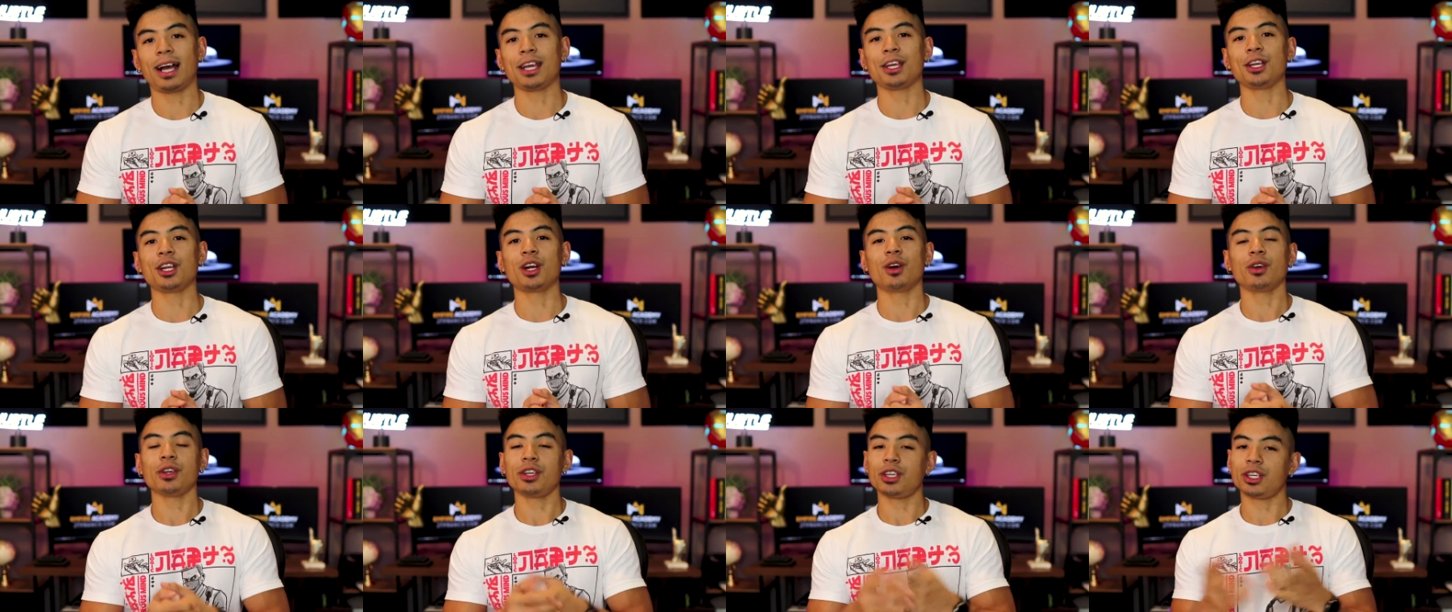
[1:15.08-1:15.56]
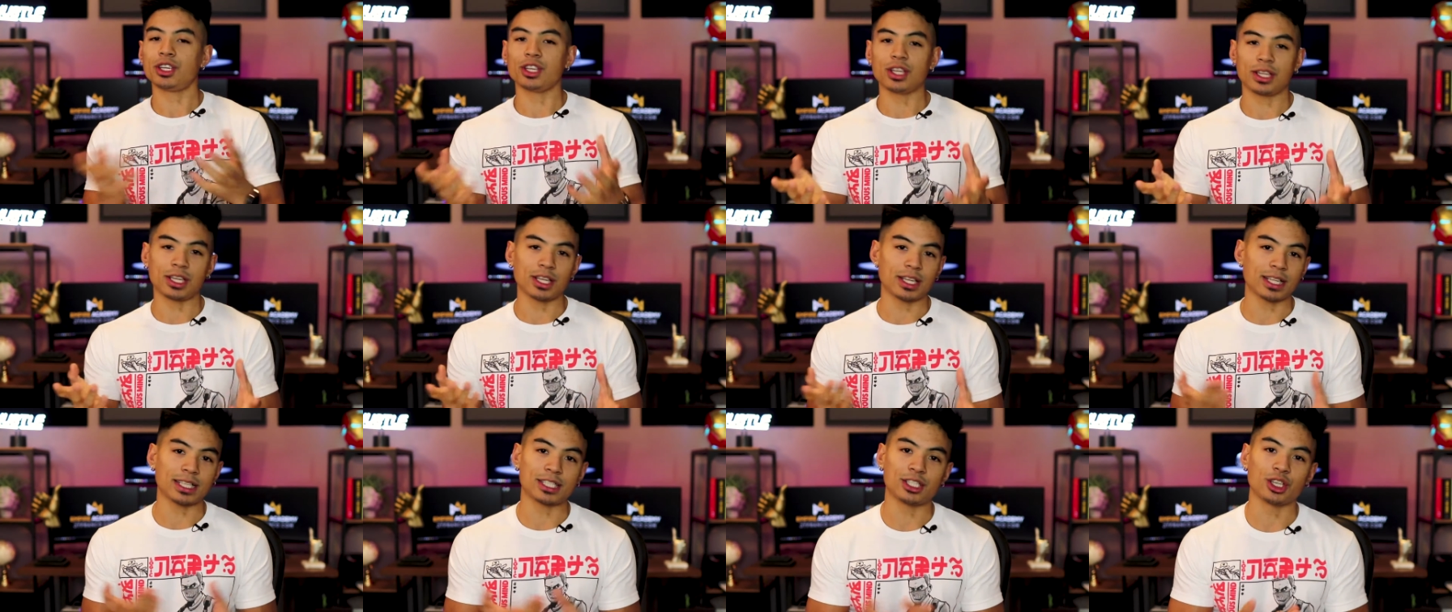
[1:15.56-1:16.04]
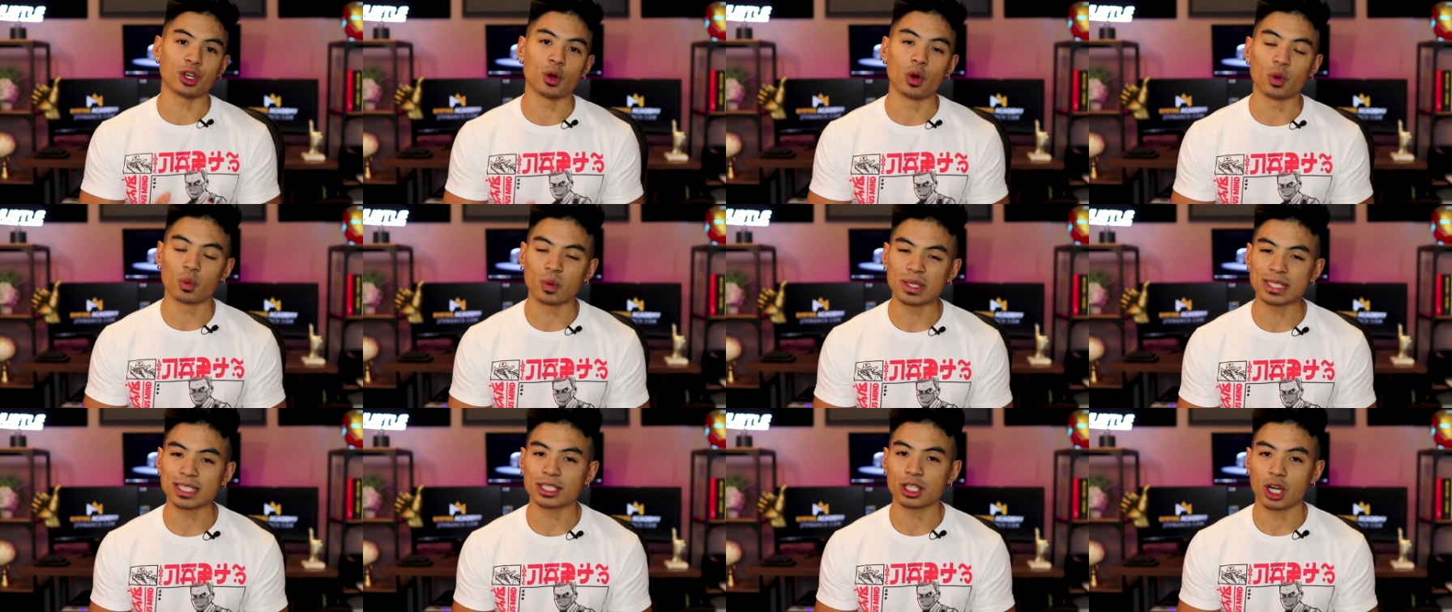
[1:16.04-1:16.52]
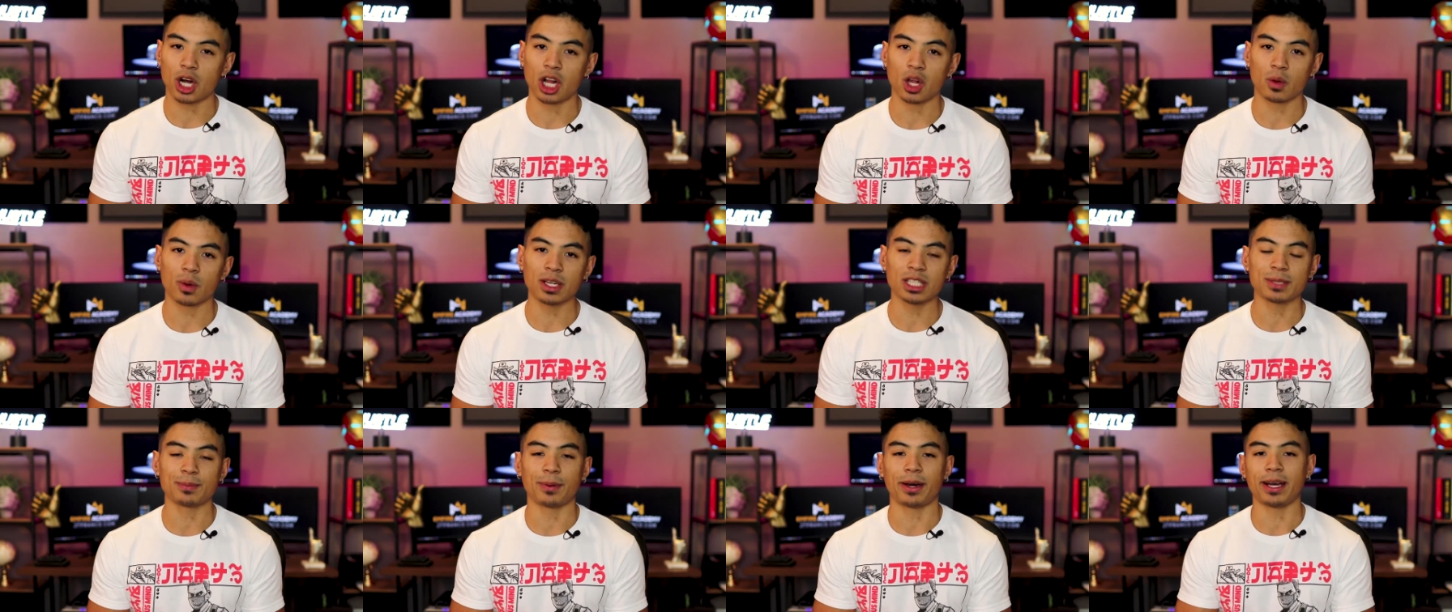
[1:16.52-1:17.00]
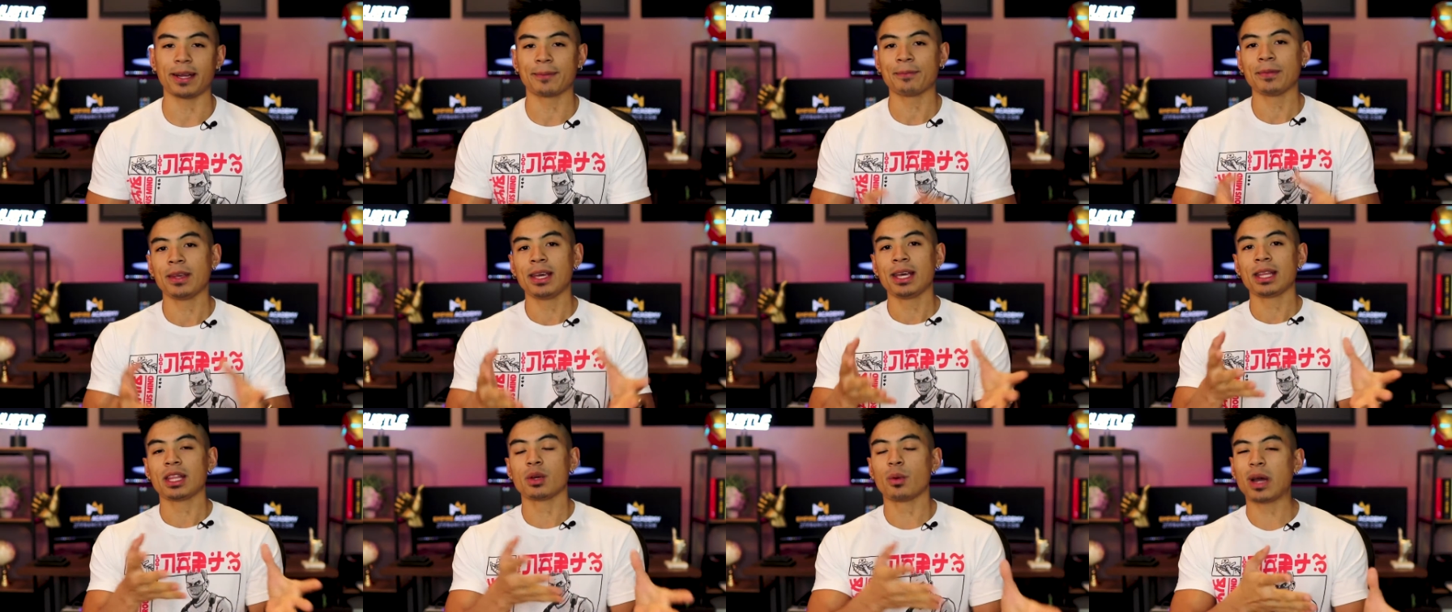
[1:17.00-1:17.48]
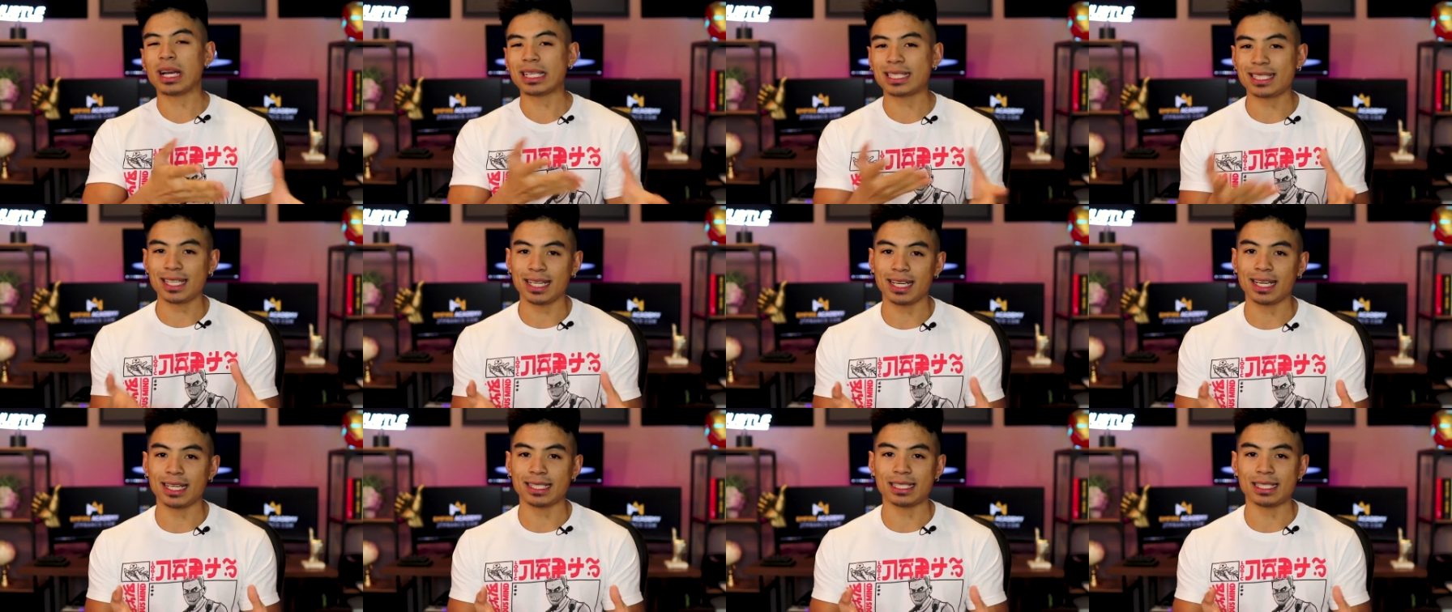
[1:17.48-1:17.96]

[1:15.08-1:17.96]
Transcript: Uh, you know, it's your own risk tolerance. But the way I see it